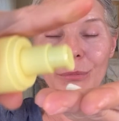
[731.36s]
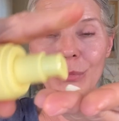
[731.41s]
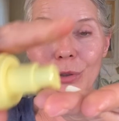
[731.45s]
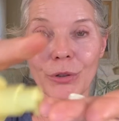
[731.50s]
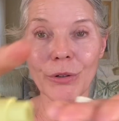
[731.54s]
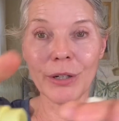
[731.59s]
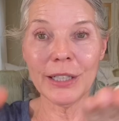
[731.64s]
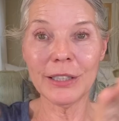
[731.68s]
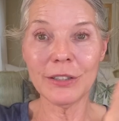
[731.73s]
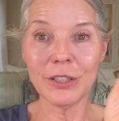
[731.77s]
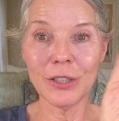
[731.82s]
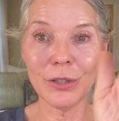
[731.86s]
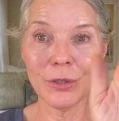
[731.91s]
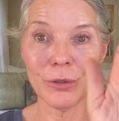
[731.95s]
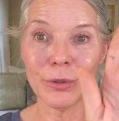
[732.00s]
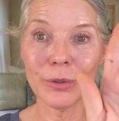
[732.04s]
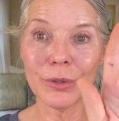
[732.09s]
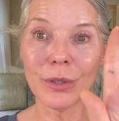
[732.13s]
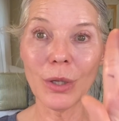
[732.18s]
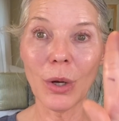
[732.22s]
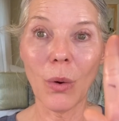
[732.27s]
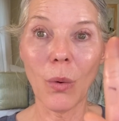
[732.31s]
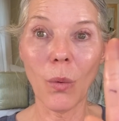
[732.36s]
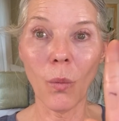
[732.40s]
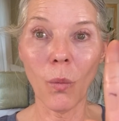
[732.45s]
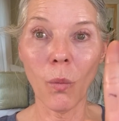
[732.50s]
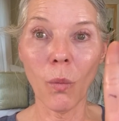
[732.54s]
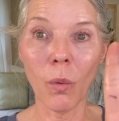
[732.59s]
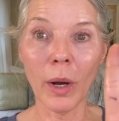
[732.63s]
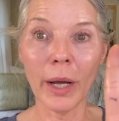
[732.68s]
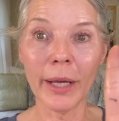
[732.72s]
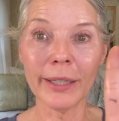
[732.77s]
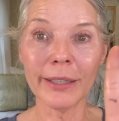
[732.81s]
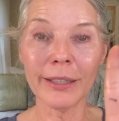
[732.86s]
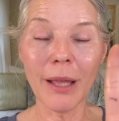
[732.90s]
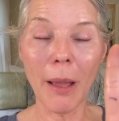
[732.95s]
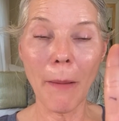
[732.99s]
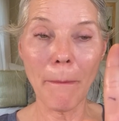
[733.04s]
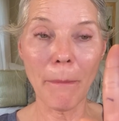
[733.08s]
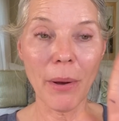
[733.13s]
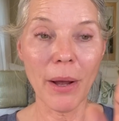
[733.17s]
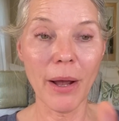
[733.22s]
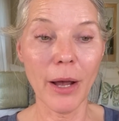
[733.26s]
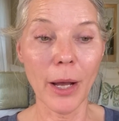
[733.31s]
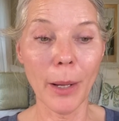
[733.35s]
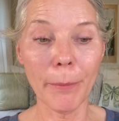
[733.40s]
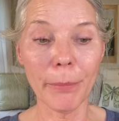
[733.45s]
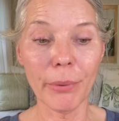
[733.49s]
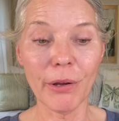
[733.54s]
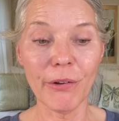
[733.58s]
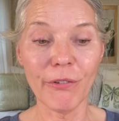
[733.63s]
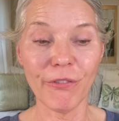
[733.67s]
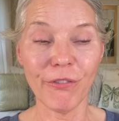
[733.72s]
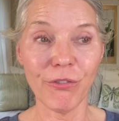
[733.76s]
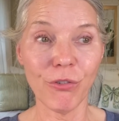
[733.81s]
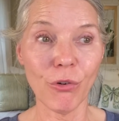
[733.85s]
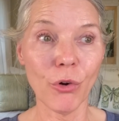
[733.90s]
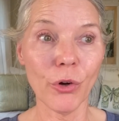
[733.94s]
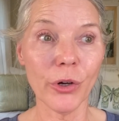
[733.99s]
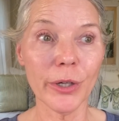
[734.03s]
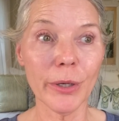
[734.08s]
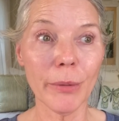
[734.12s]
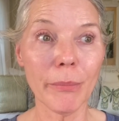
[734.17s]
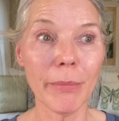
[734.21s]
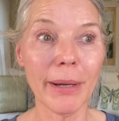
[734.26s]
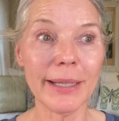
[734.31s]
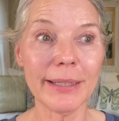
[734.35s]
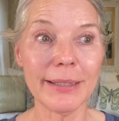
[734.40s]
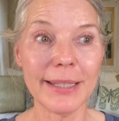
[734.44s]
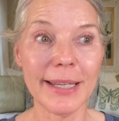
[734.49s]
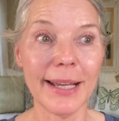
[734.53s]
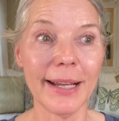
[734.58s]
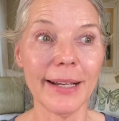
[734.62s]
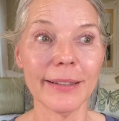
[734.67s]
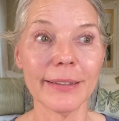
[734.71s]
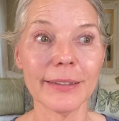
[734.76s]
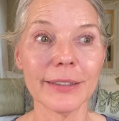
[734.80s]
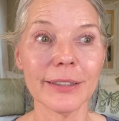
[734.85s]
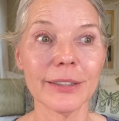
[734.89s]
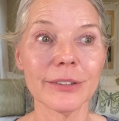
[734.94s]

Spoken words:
going to use 1 pump for my neck.